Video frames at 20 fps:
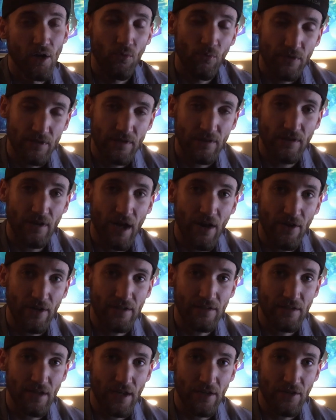We'll see how I
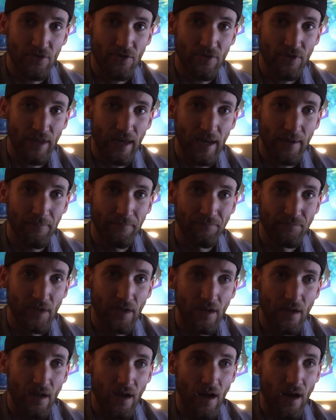decide to do that.
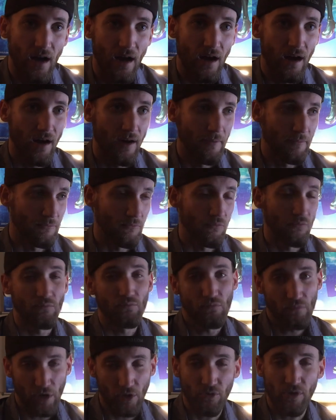I'll
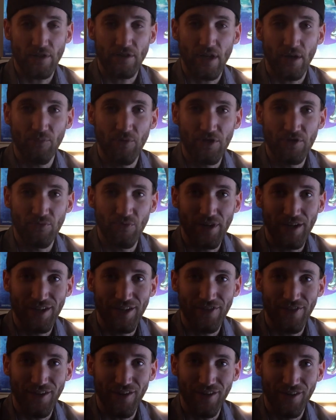cross that bridge when I
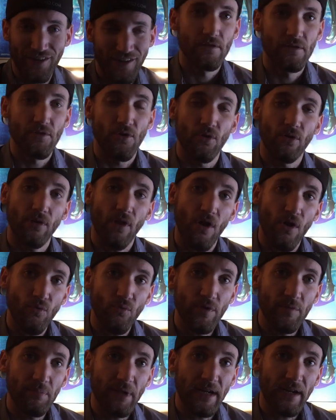get there. So along
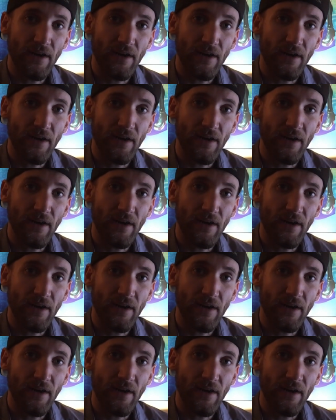with